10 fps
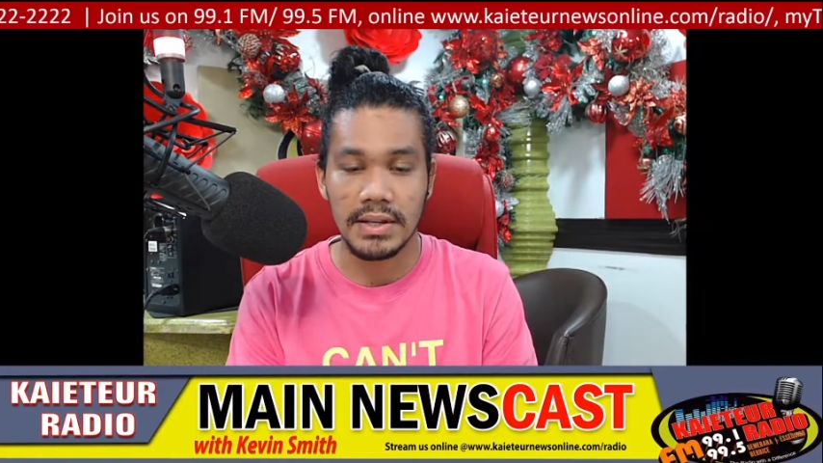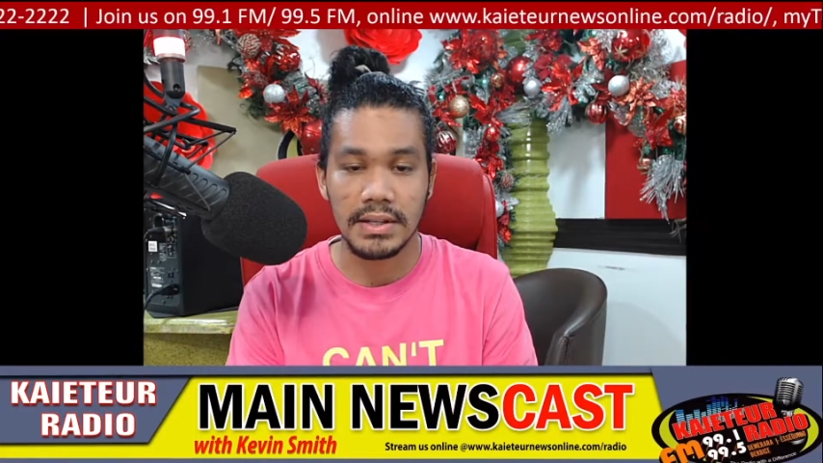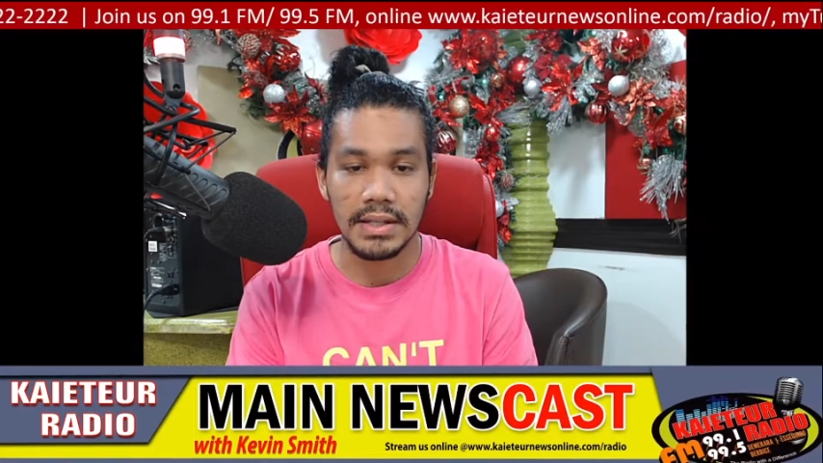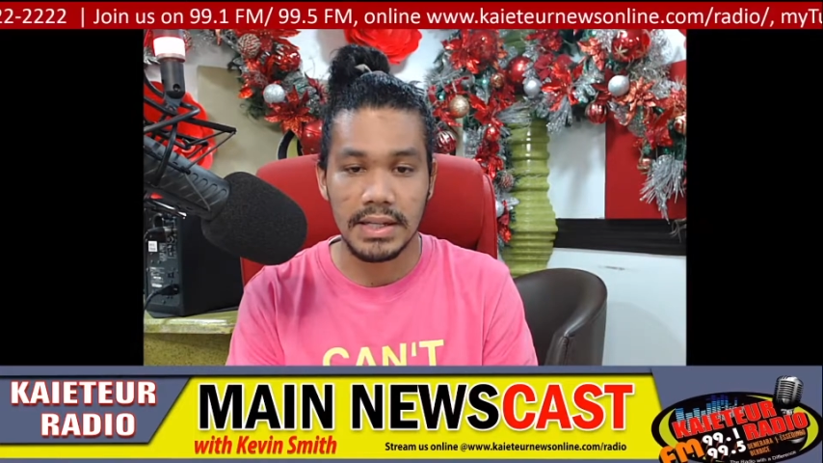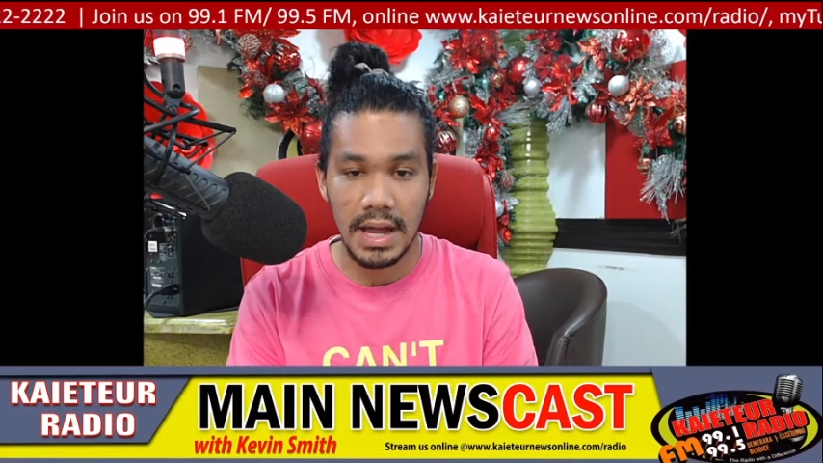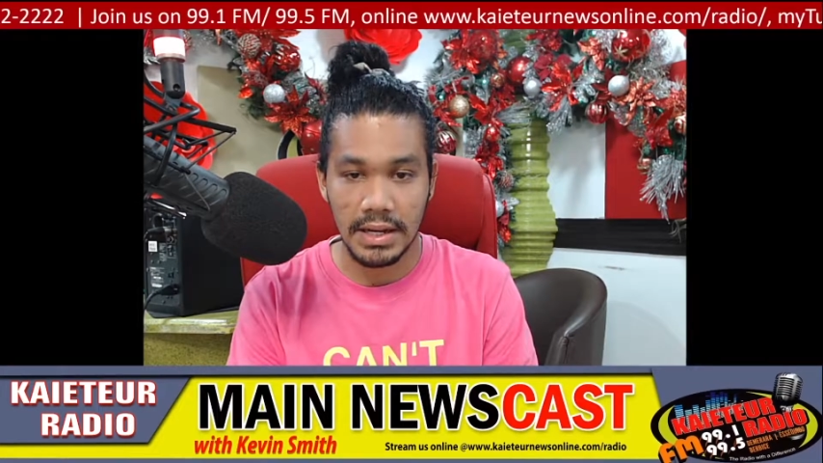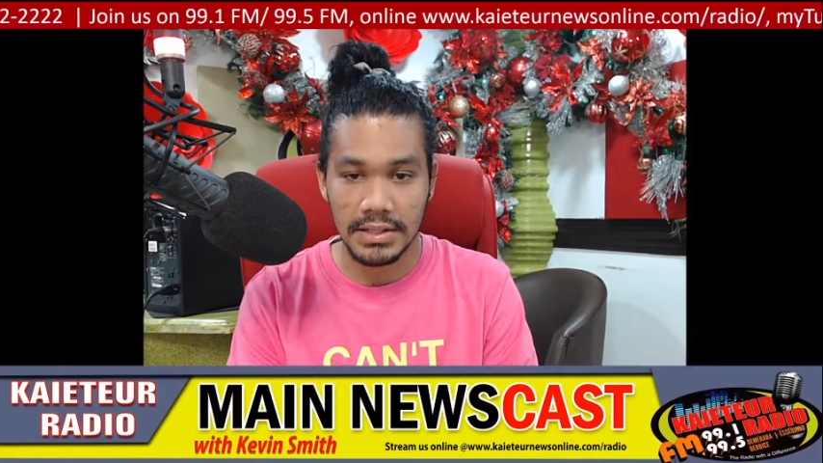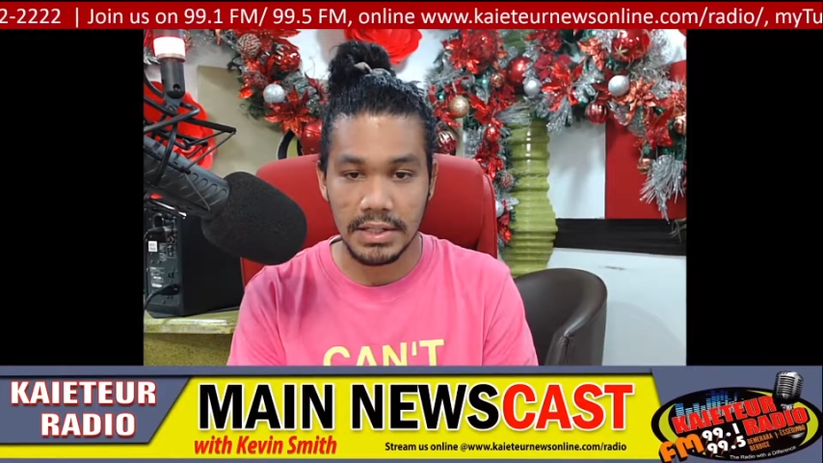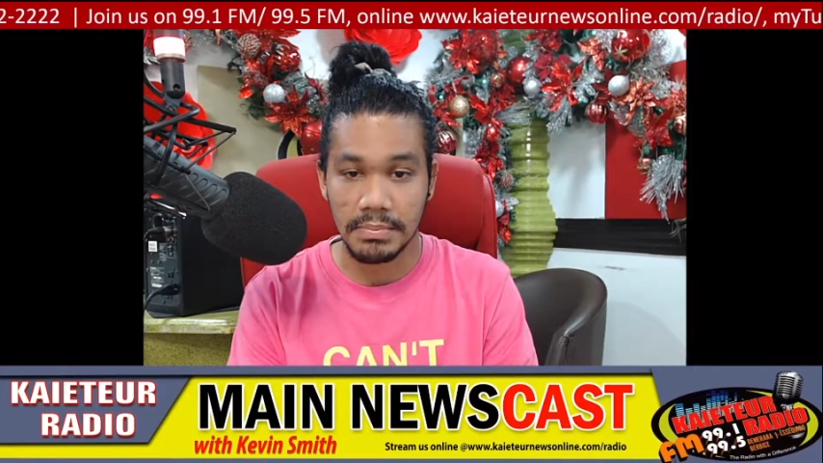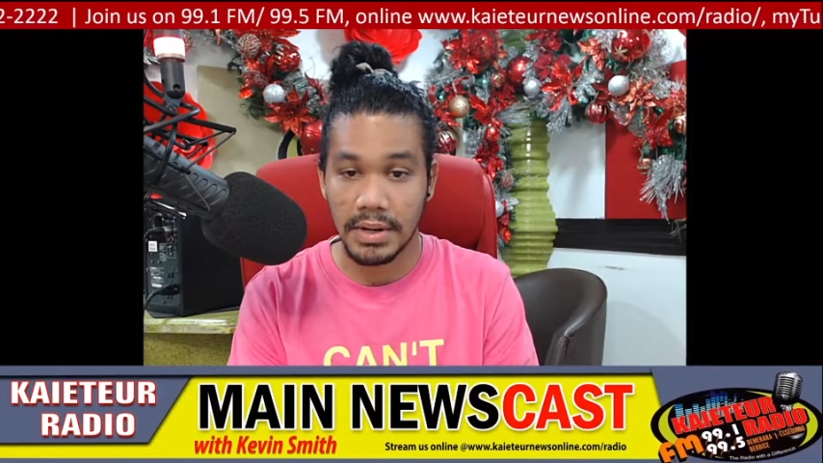
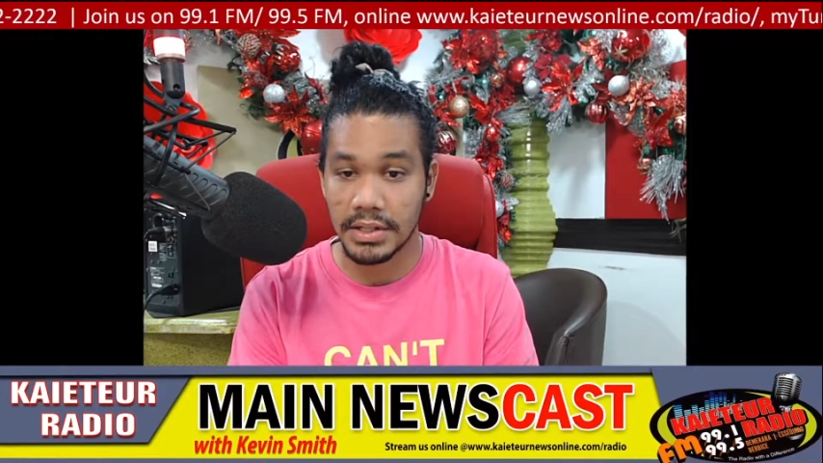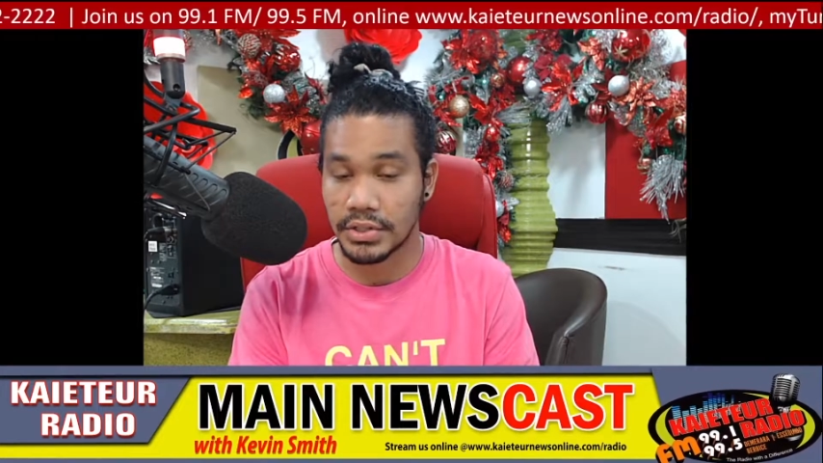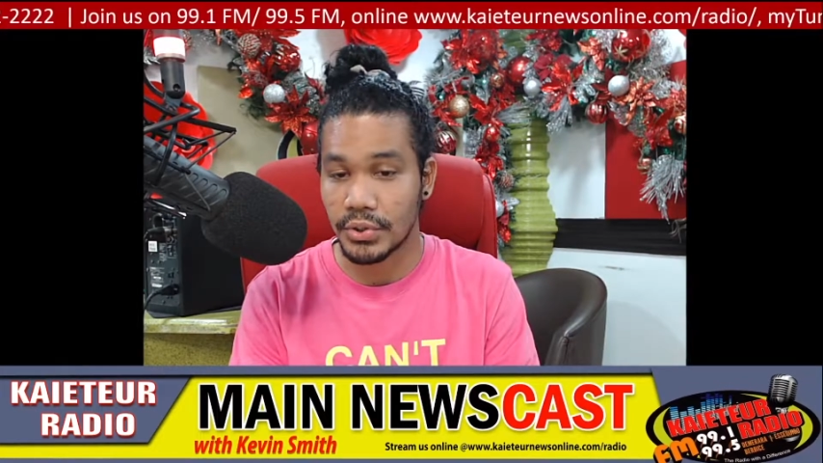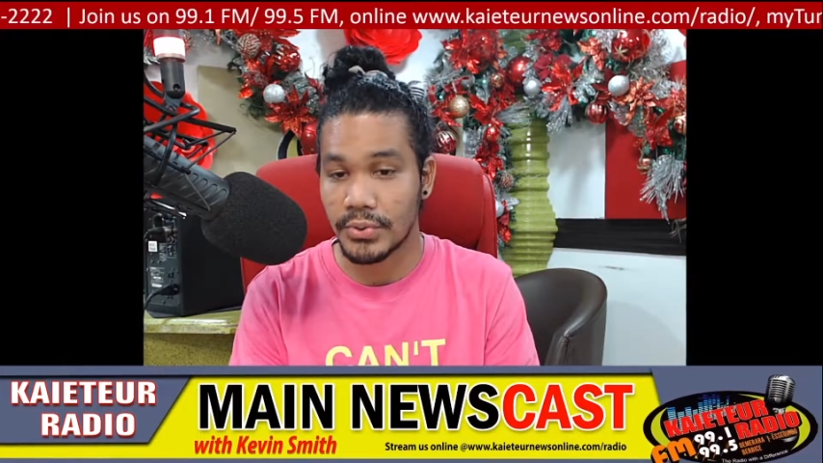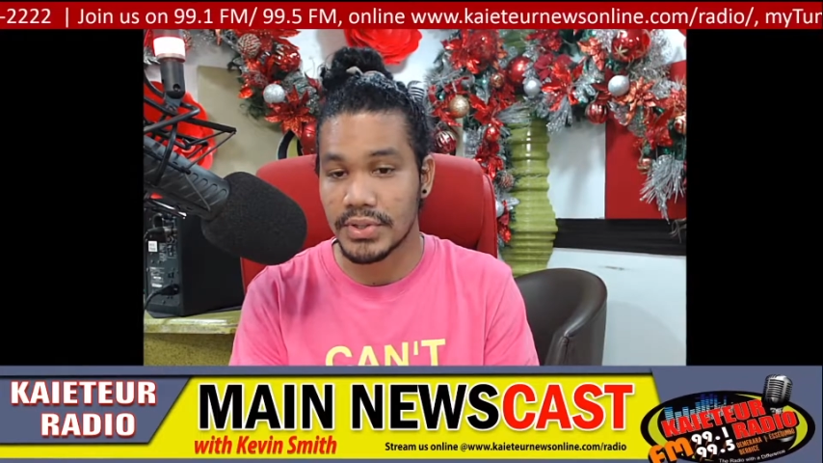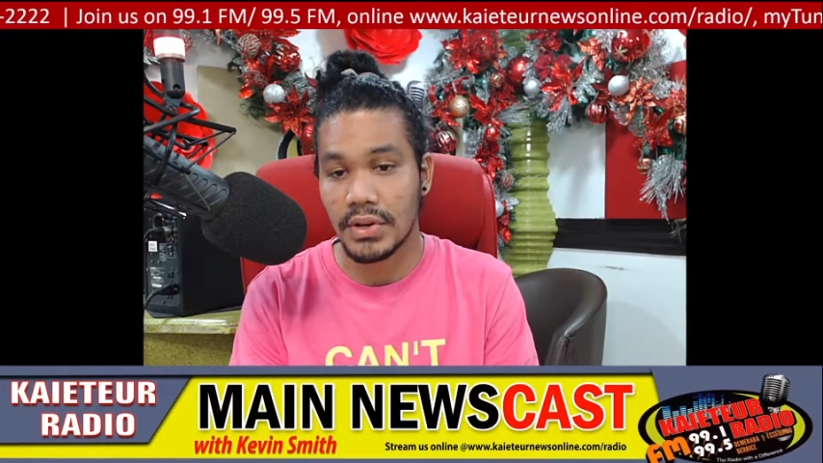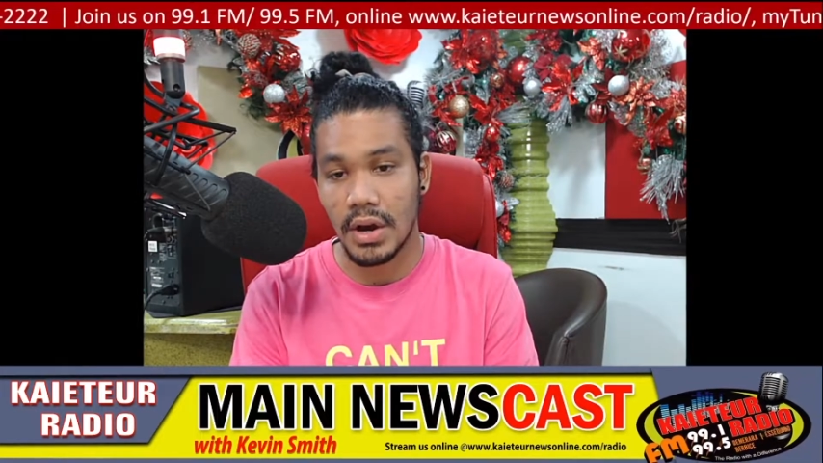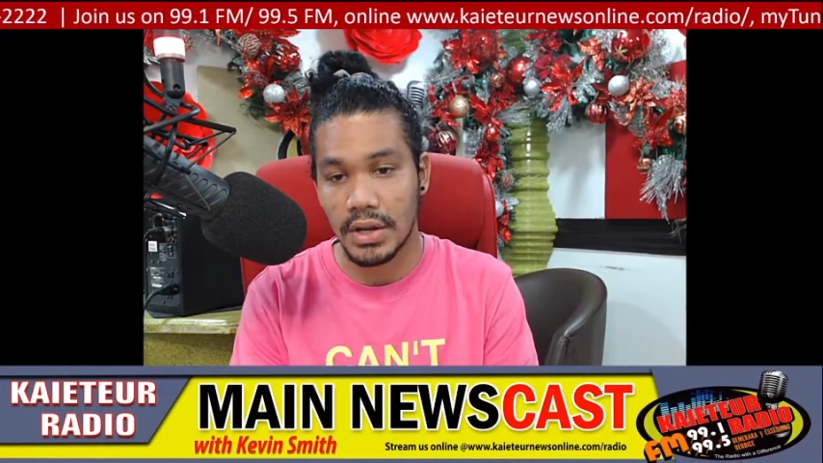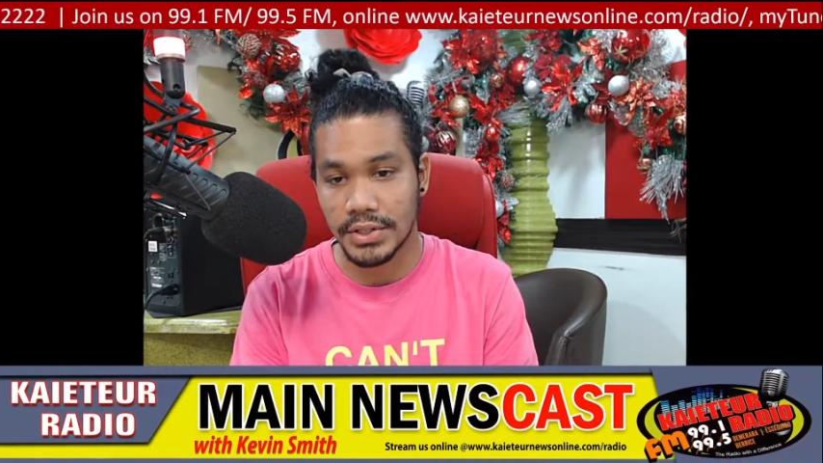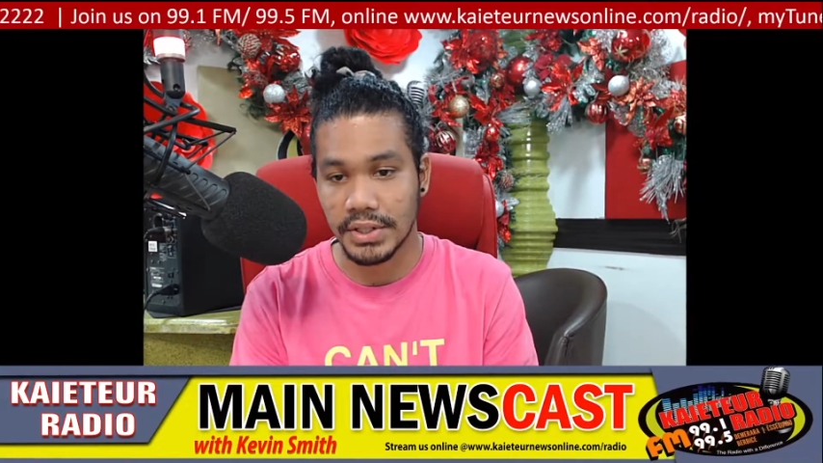illegality but chose
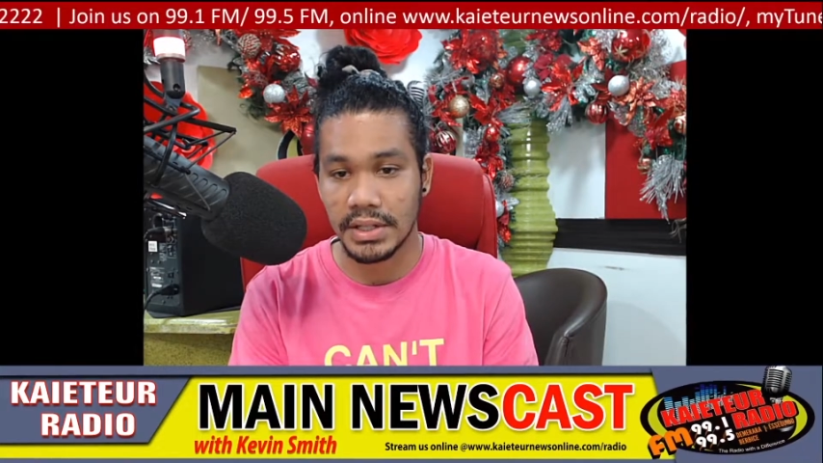not to,